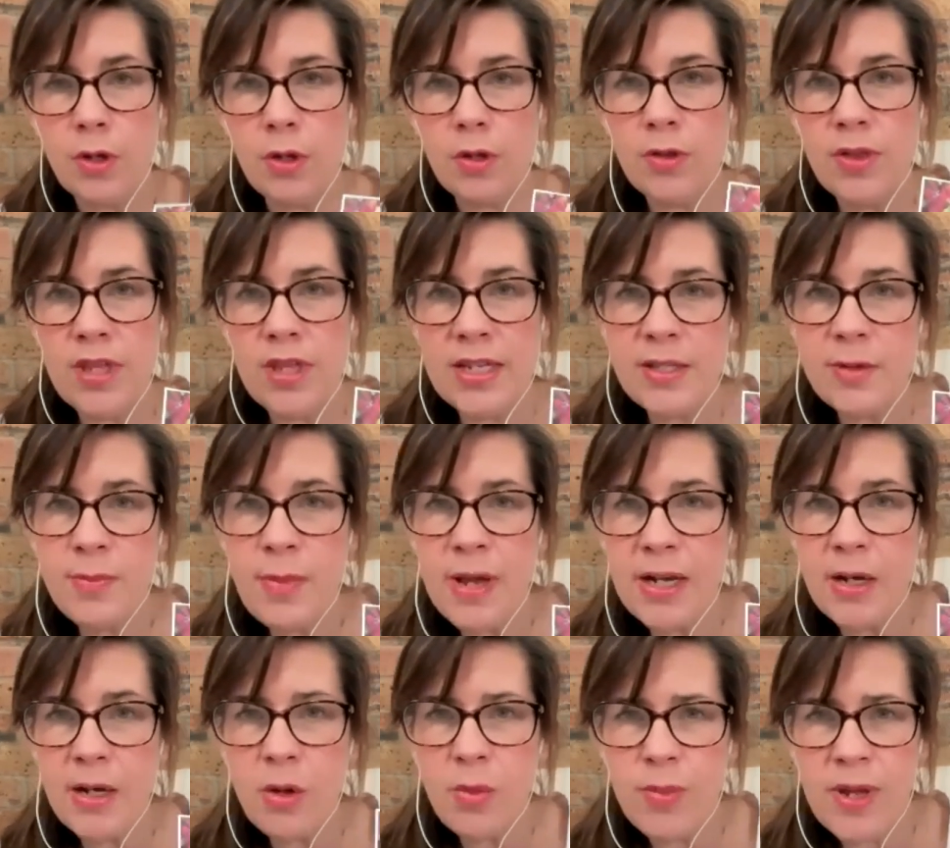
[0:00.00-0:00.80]
this
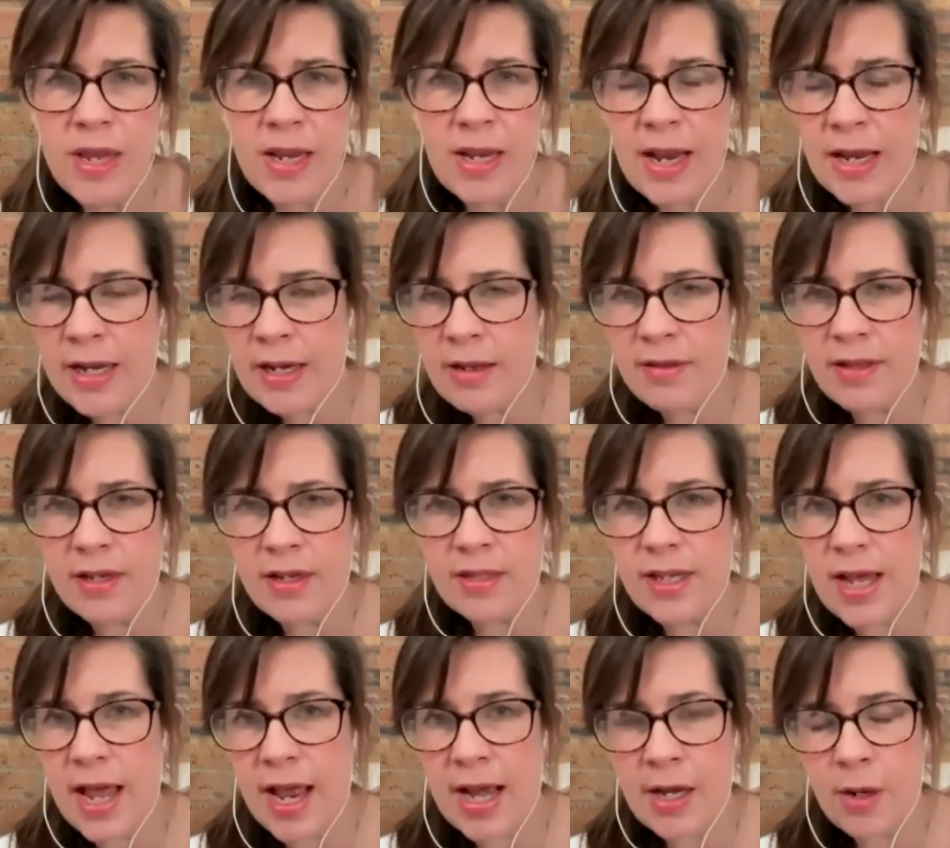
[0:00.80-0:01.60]
might not mean anything
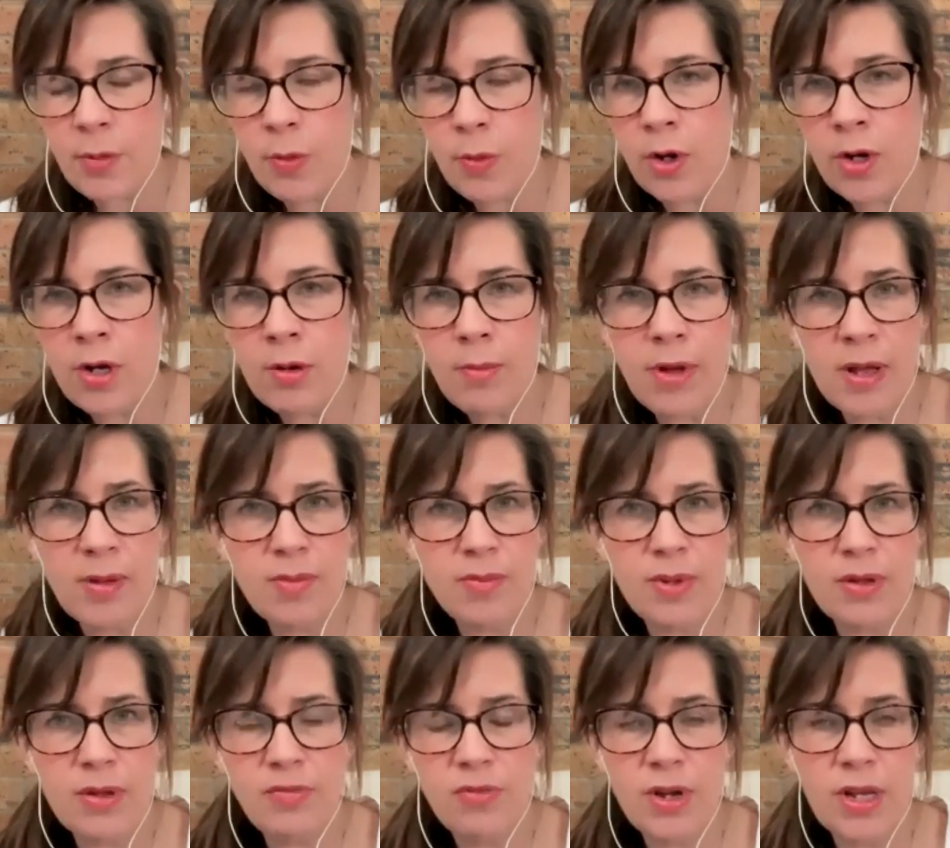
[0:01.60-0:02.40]
to anyone. It
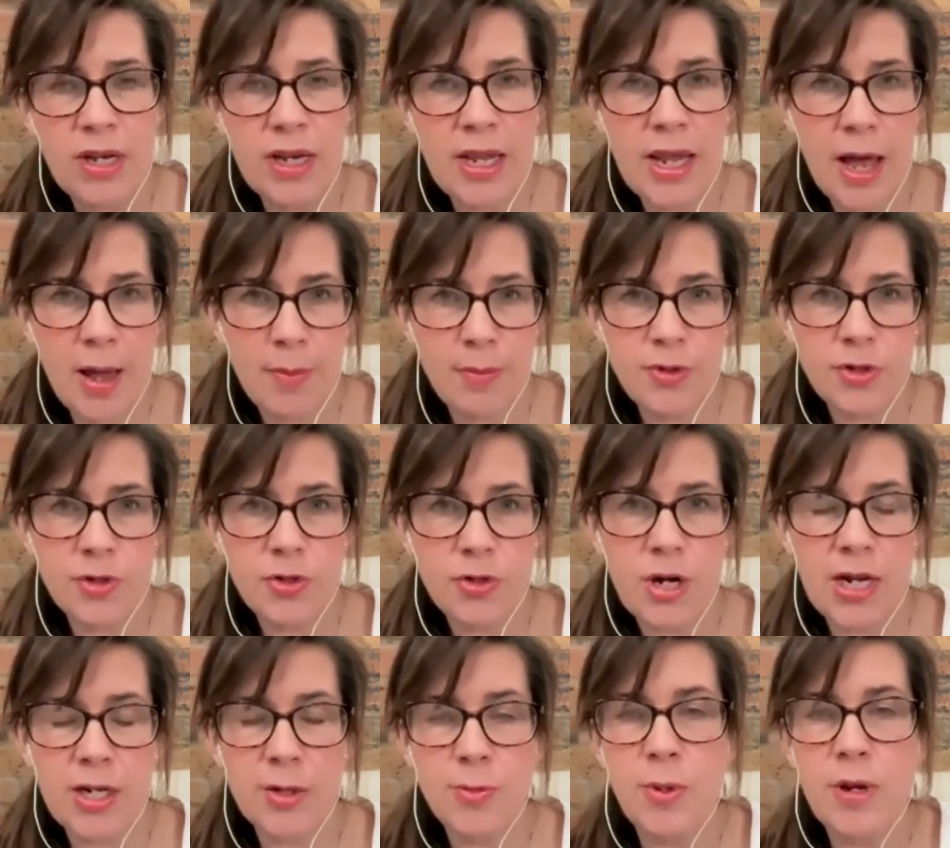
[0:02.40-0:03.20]
might be really
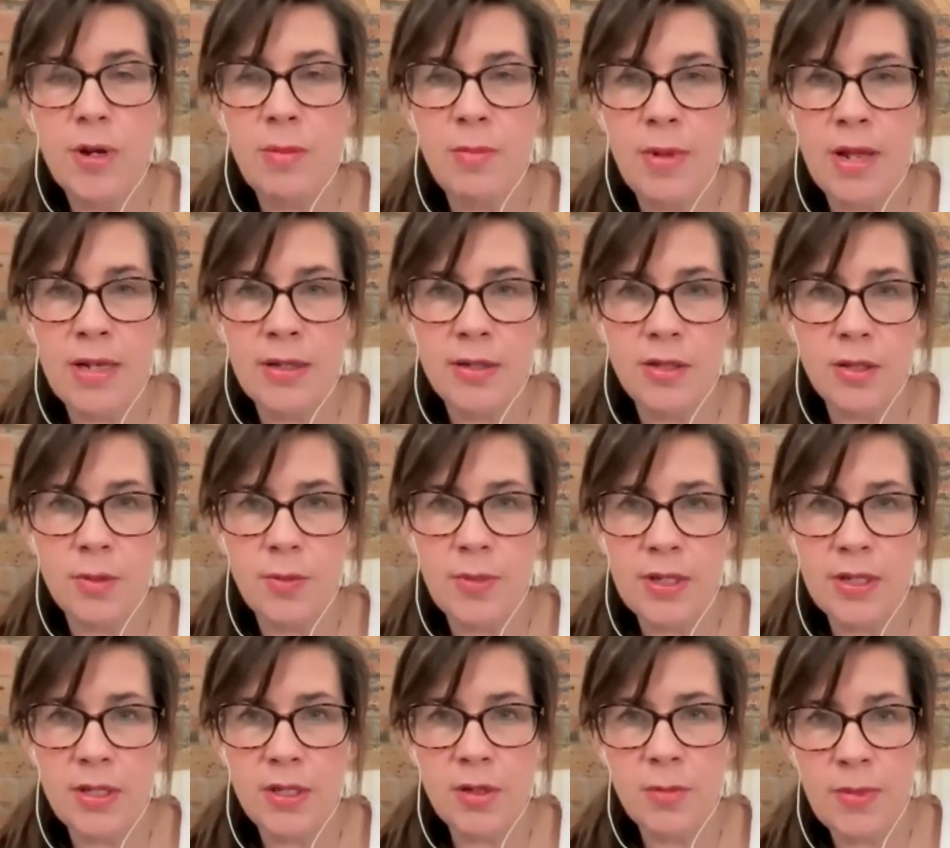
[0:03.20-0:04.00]
abstract, but it meant
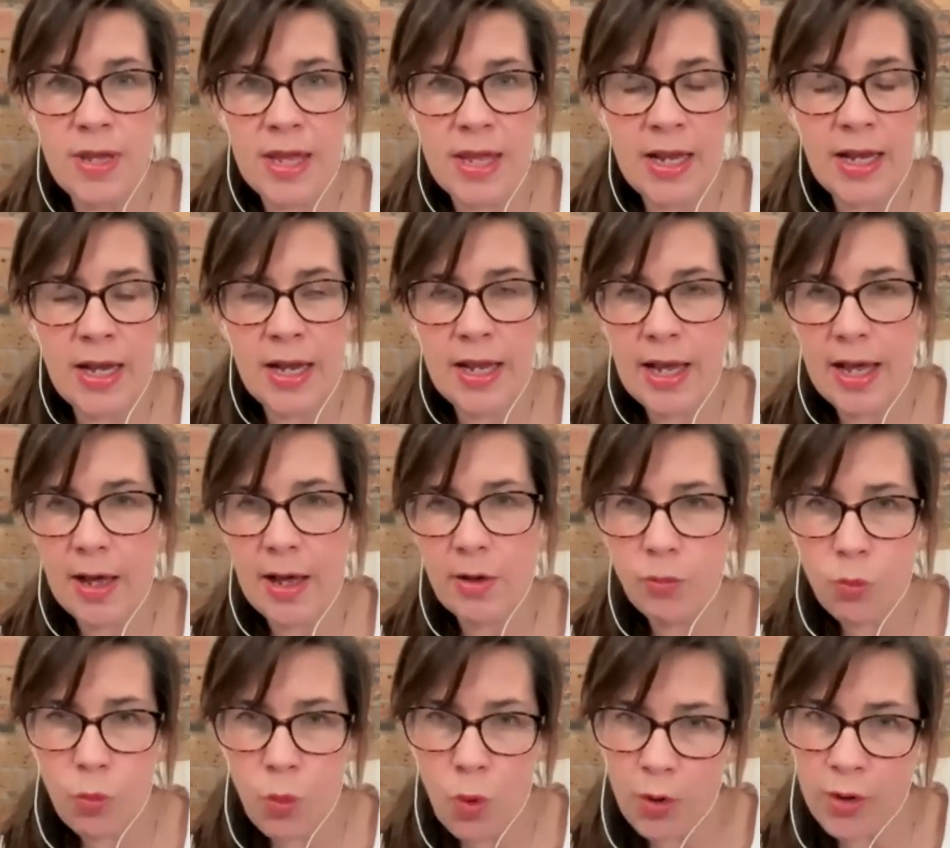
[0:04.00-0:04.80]
something to me. Like
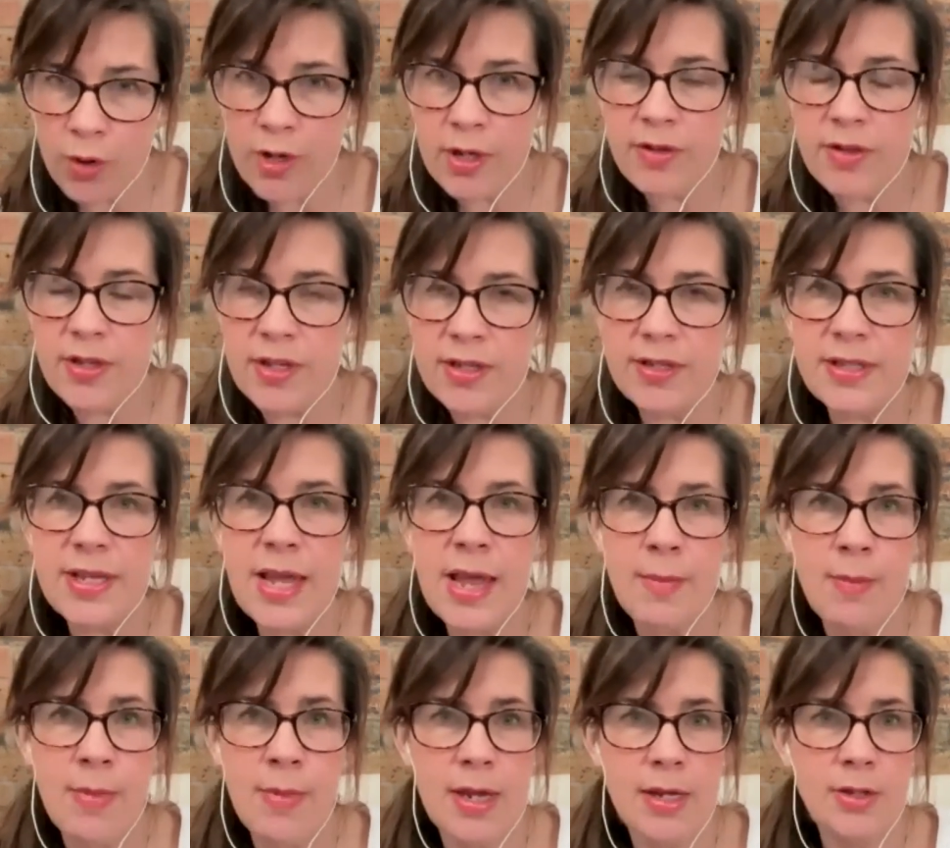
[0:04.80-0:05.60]
I wanted this
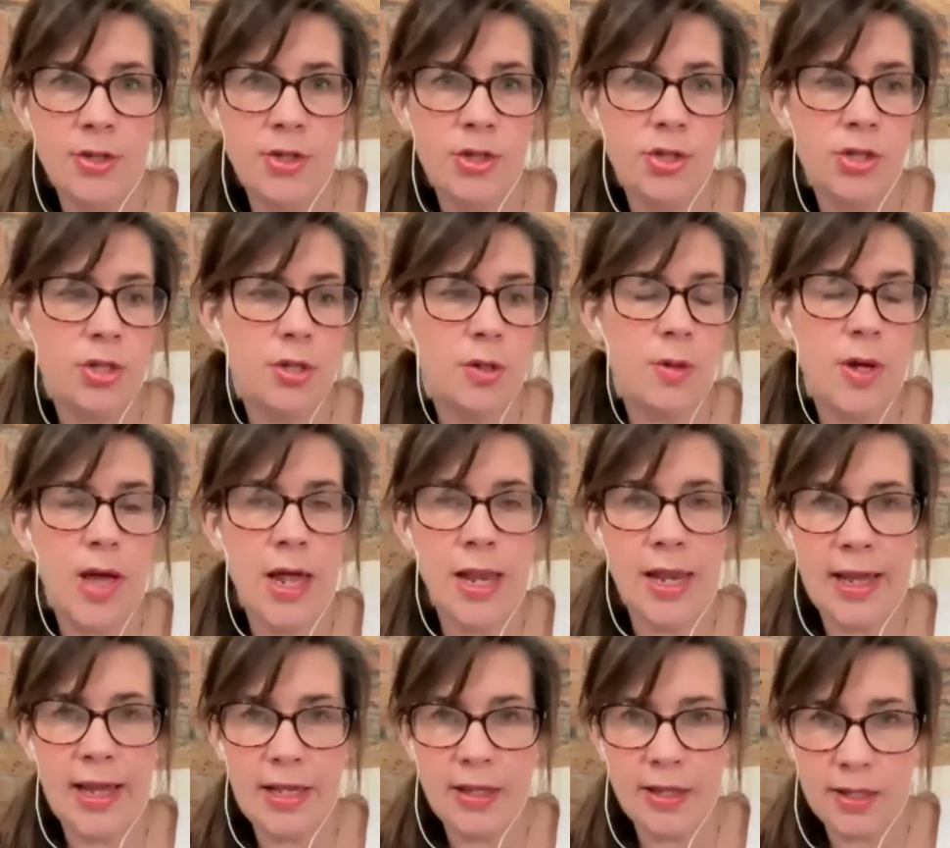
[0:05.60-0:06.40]
image. So I
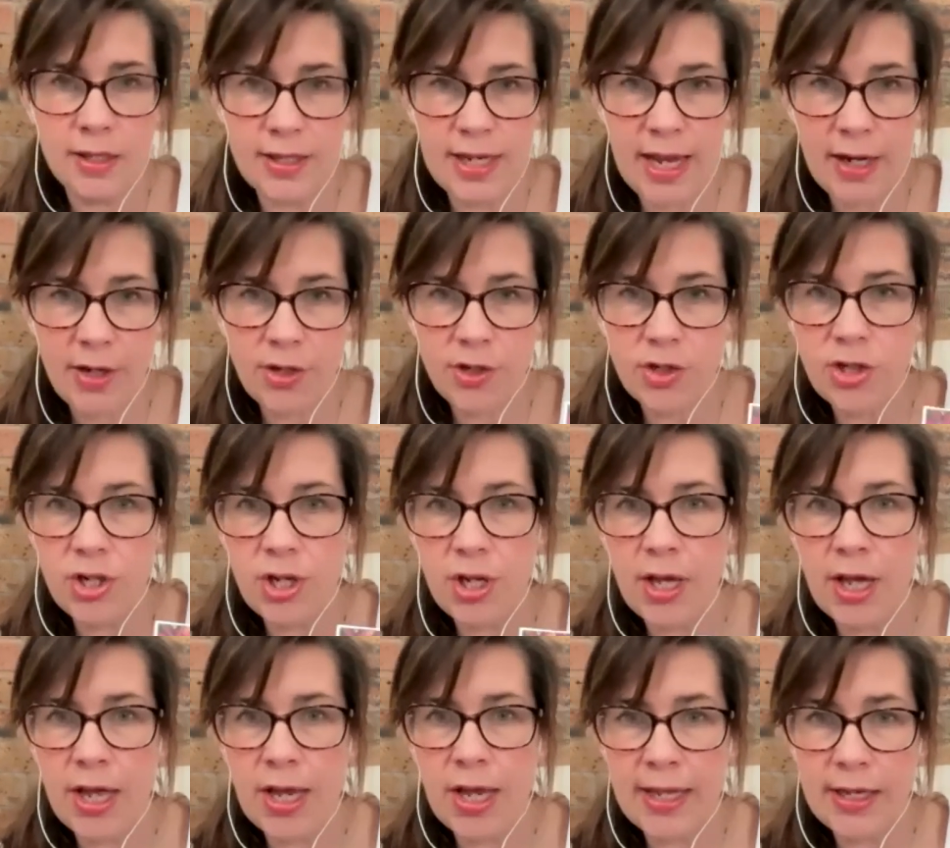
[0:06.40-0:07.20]
like the
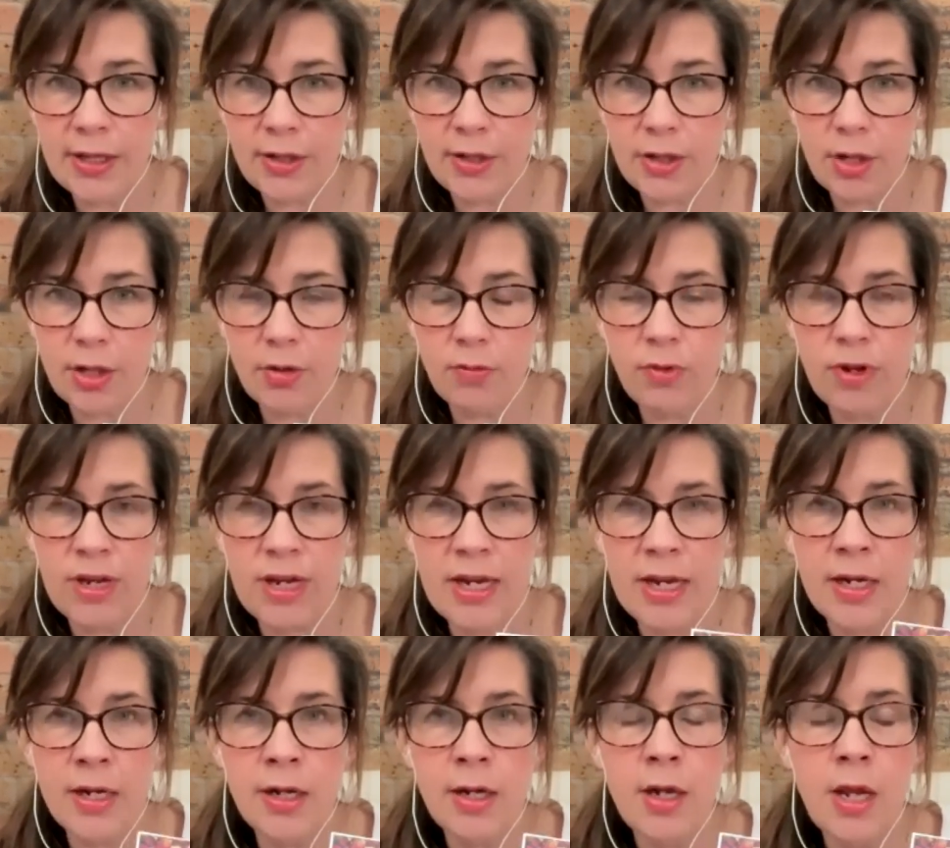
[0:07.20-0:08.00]
texture, I like the
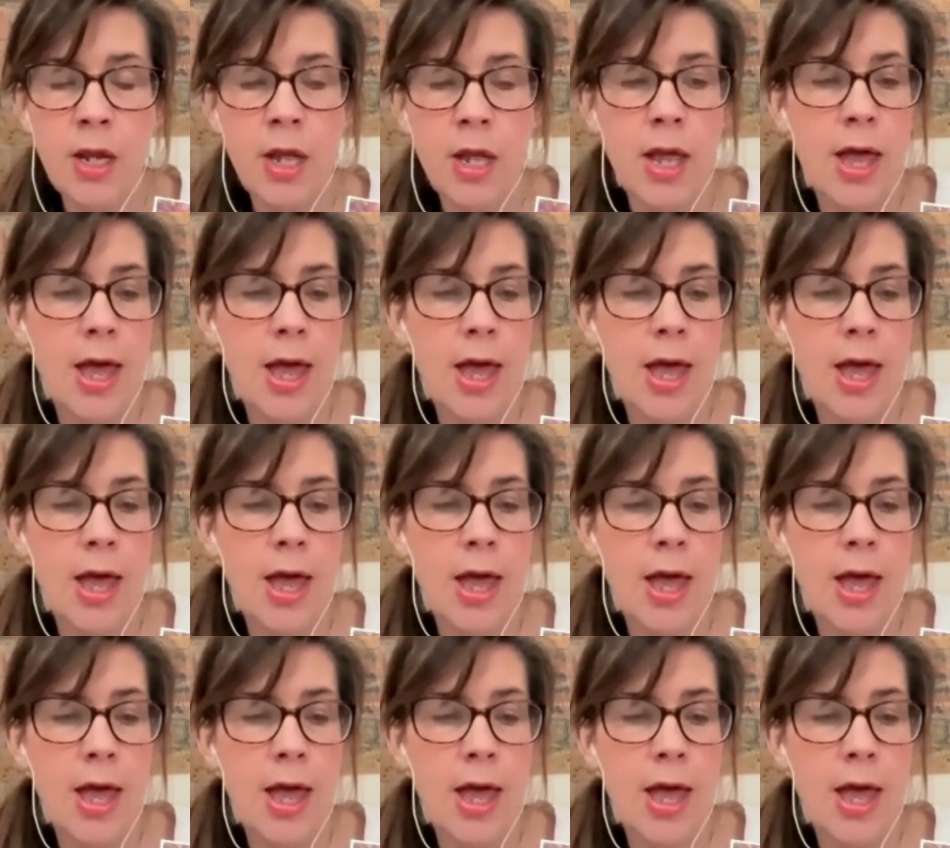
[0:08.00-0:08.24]
green.